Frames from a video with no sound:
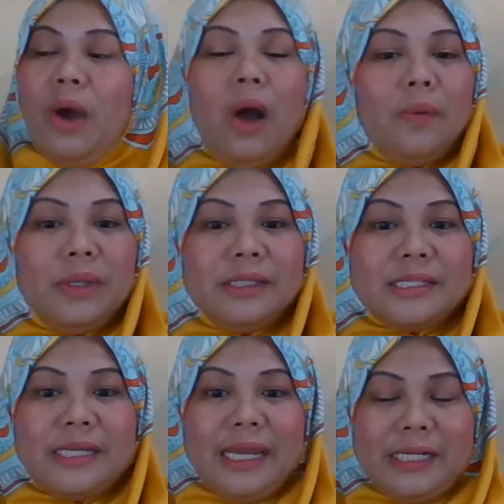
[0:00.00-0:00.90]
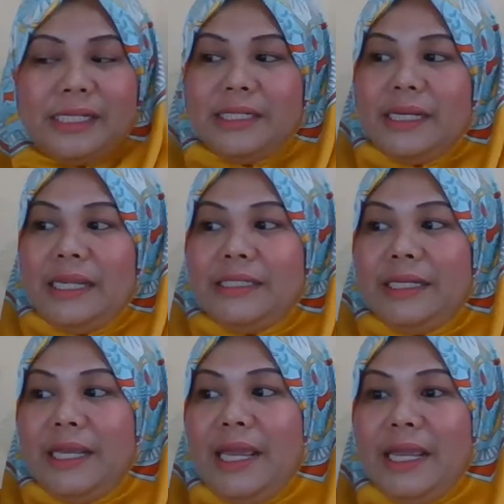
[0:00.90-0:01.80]
Howell's
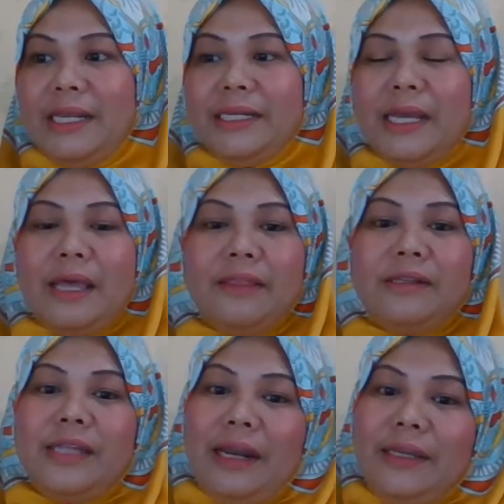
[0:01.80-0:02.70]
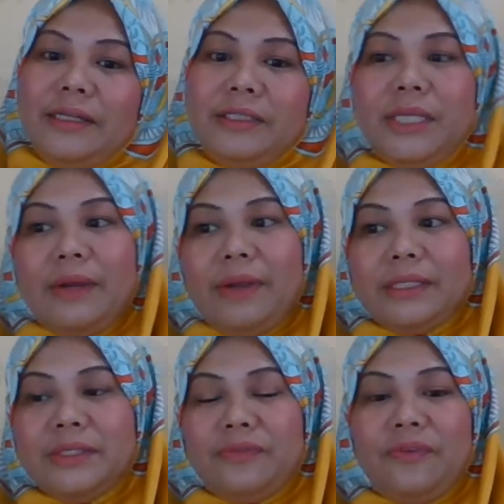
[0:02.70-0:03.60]
1998, the technical
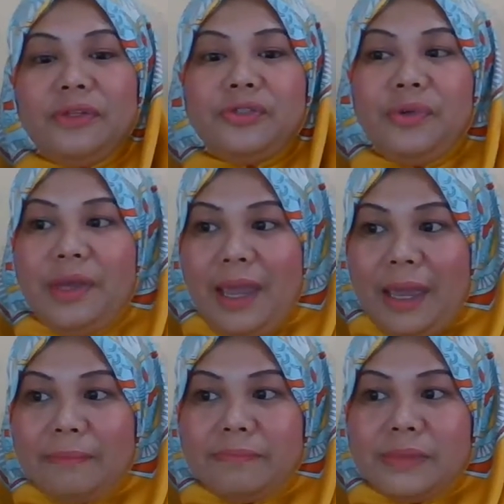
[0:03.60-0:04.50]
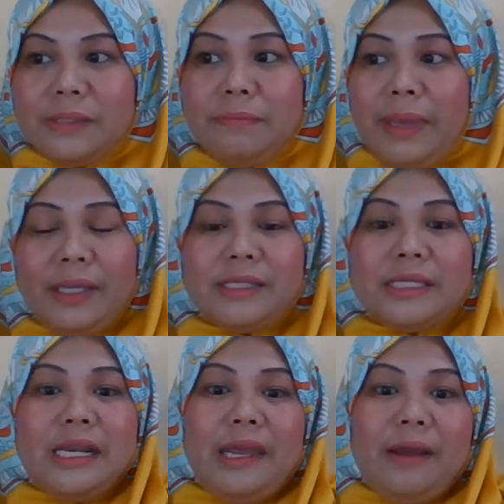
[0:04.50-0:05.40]
director for 3M
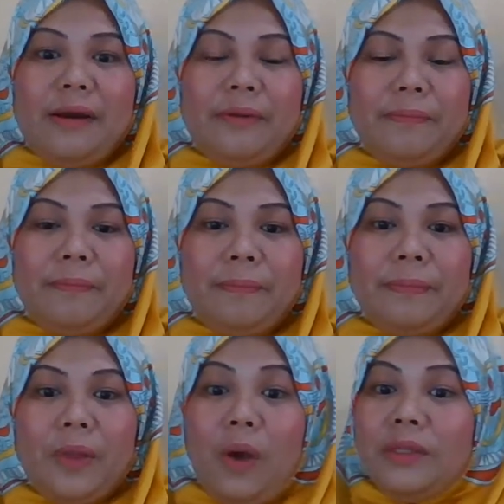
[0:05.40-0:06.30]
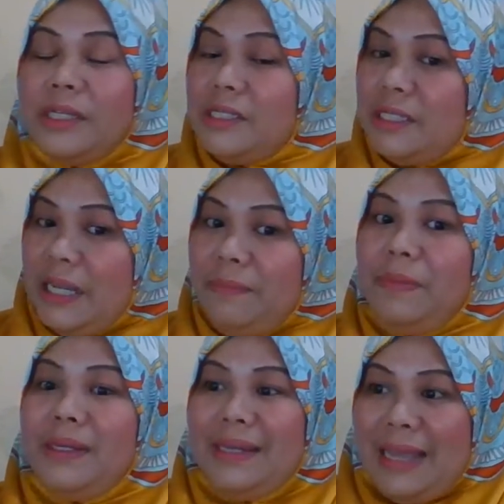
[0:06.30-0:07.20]
makes clear on the
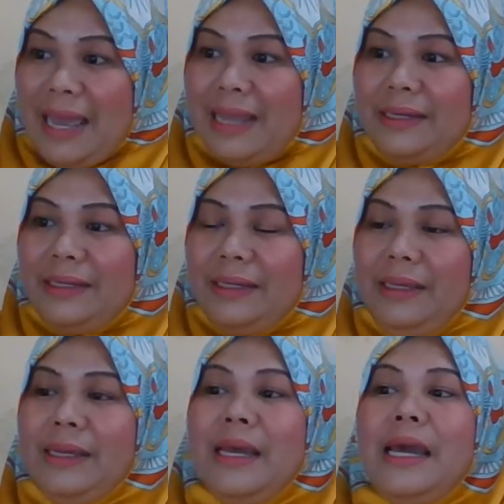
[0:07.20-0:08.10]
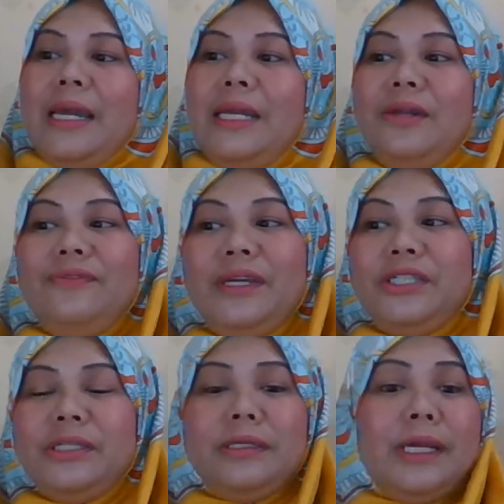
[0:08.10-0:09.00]
statement that
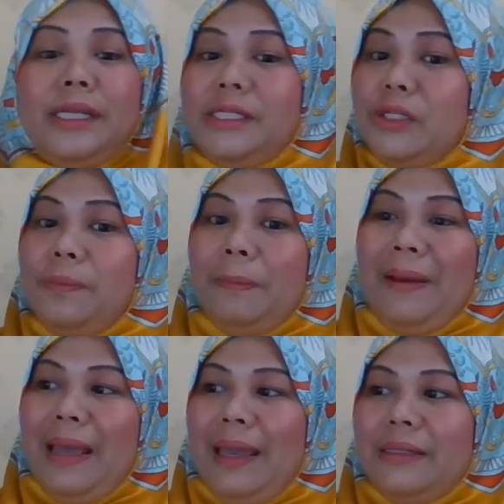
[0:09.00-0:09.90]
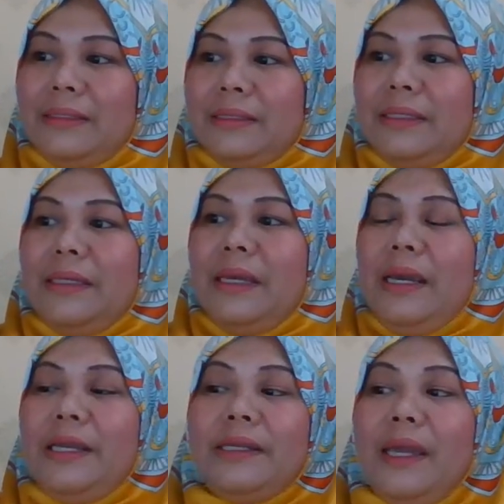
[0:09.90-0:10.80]
innovation needs to be planned.
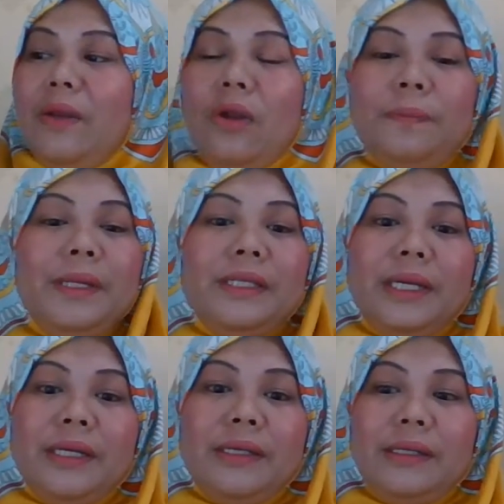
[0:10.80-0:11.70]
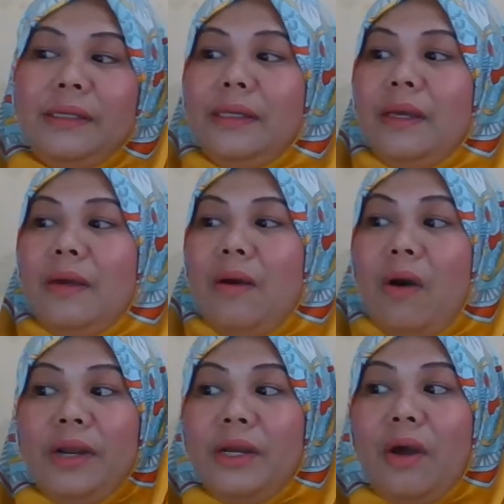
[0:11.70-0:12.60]
It cannot be turned
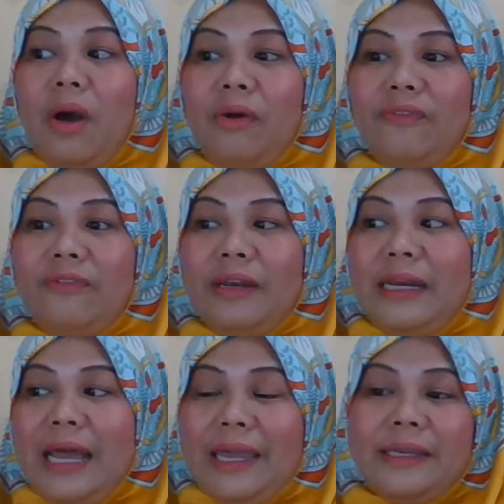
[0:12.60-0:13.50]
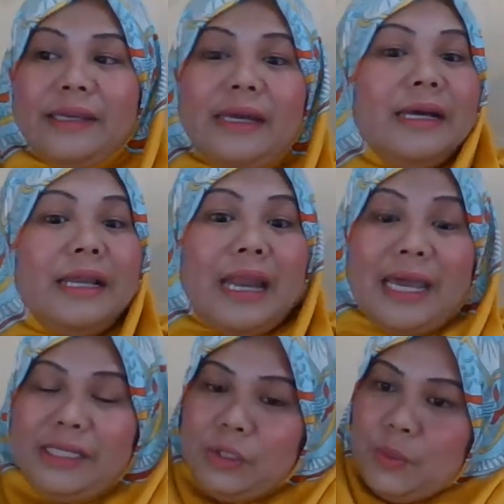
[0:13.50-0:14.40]
on and off like a
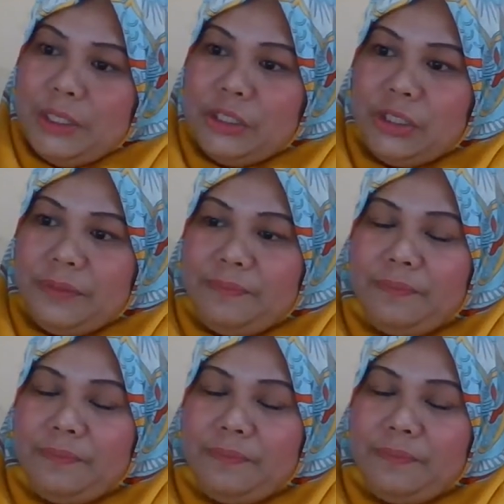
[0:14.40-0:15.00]
light switch.